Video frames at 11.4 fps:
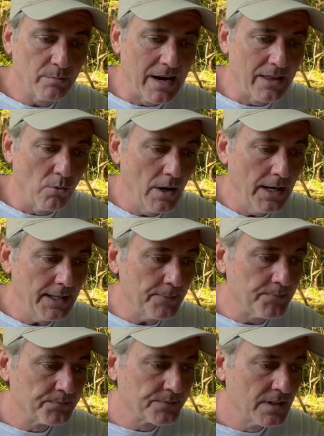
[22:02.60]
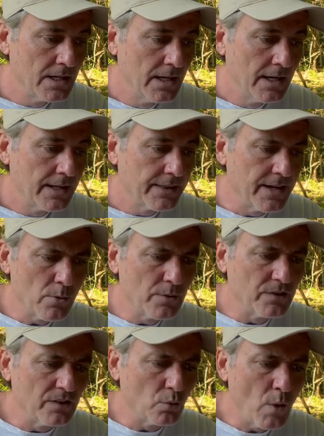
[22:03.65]
by the way. There was
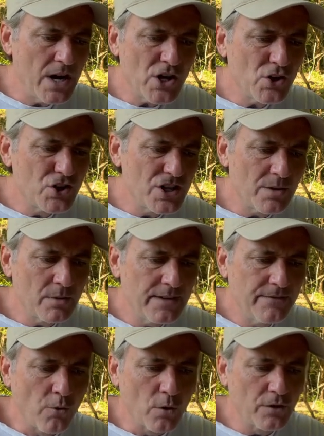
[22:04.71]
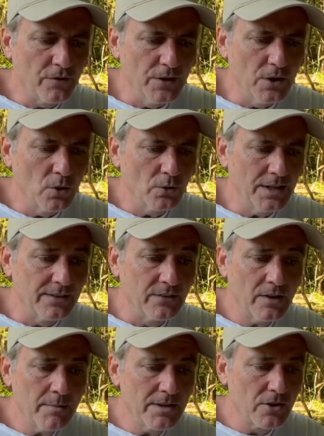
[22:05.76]
this weird shimmery force field, and
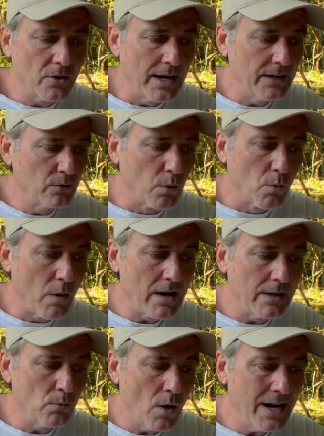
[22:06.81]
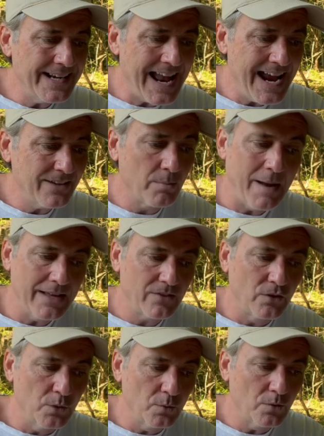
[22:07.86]
some of the grays were wearing white hazmat
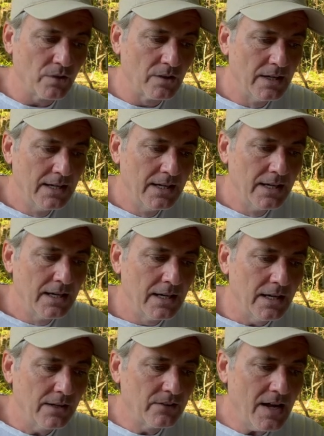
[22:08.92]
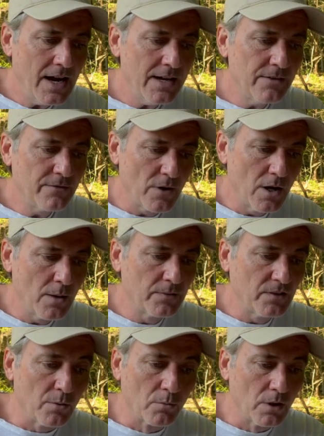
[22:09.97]
suits. Aside from
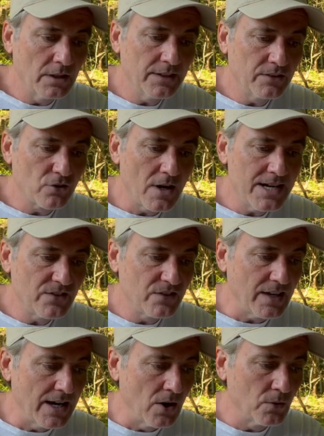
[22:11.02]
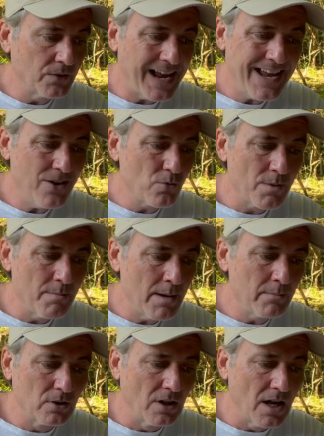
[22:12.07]
some really strange sounds, I don't
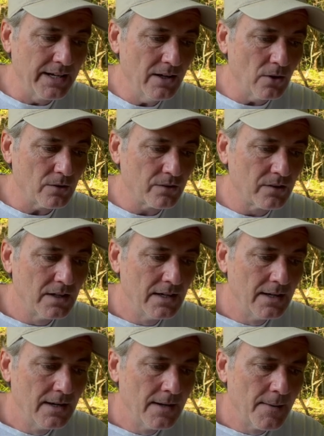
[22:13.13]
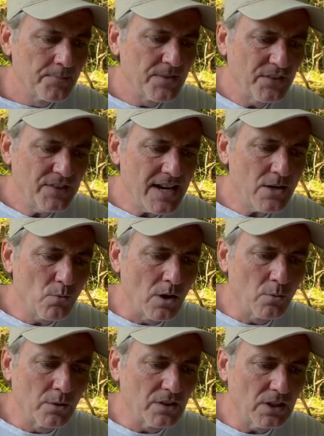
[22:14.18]
remember a lot else. The second one
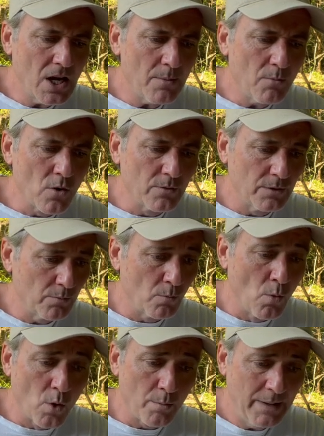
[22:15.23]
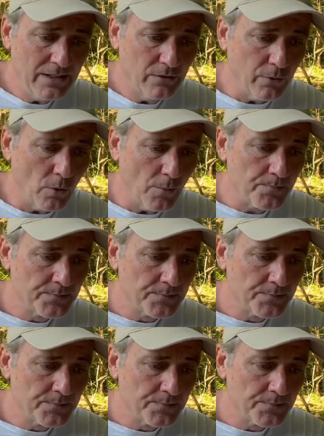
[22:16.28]
was a lot more more peaceful.